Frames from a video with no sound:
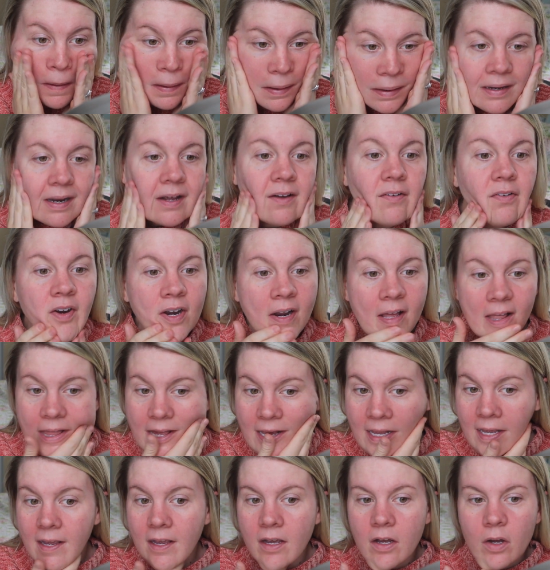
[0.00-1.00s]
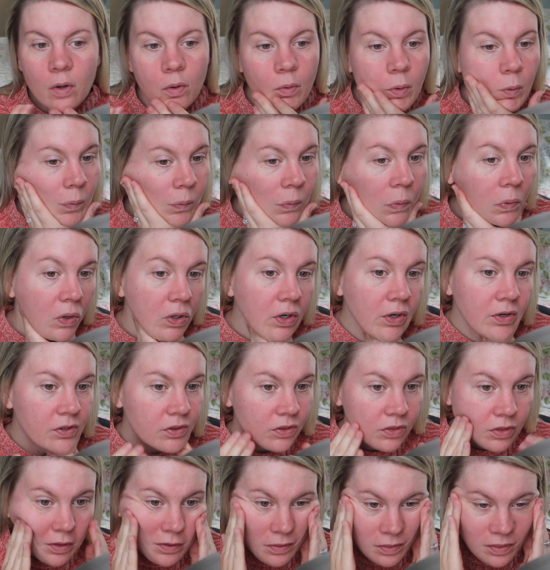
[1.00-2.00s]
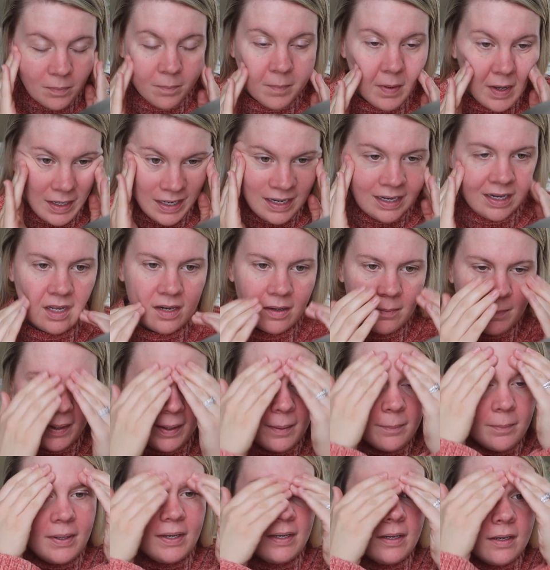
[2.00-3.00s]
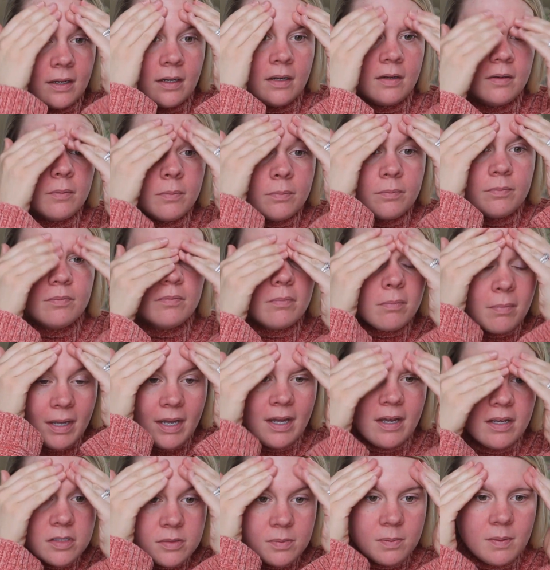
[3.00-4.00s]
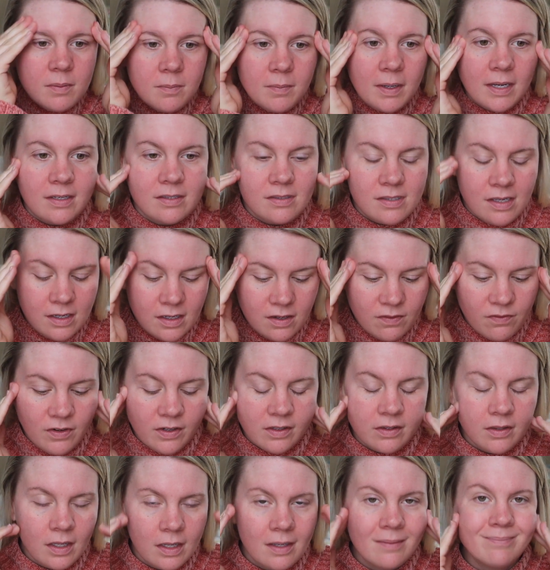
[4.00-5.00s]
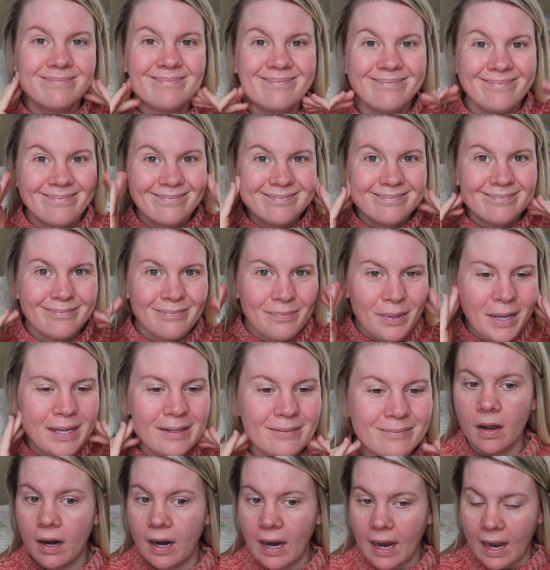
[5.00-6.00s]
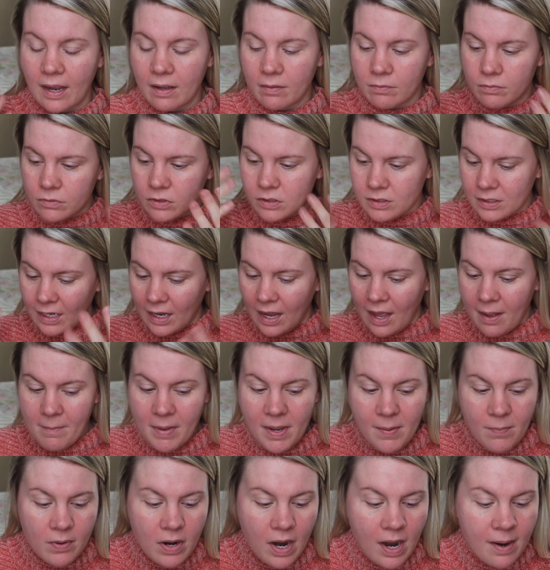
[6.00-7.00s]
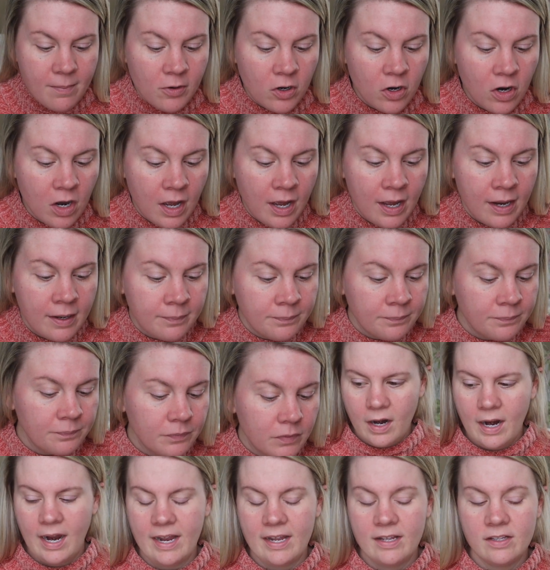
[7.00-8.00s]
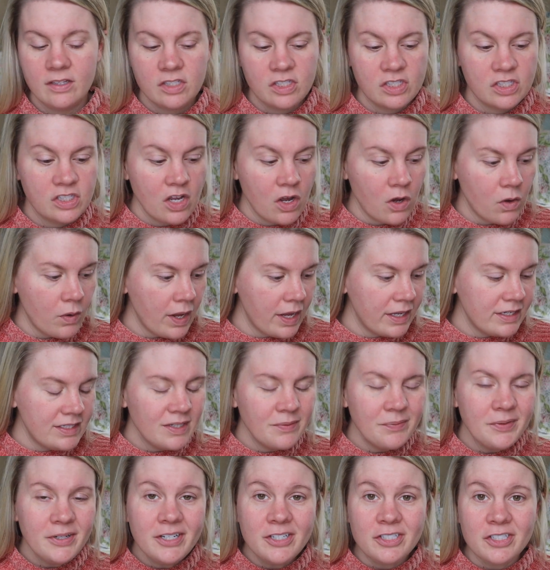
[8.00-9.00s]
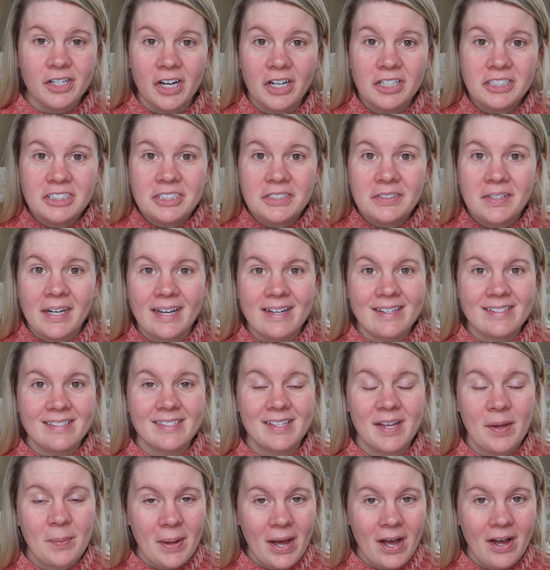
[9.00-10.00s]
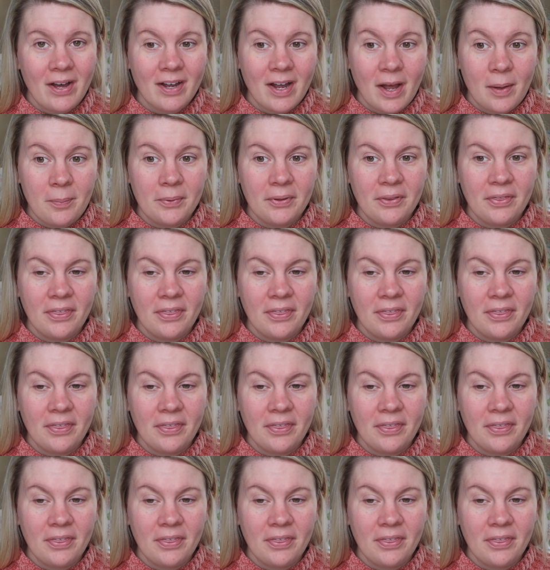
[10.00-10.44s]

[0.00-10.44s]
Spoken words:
definitely worth the money in my opinion. My husband may say differently. But all right, so I got my primer on. All right, so I did want to talk to you guys about a couple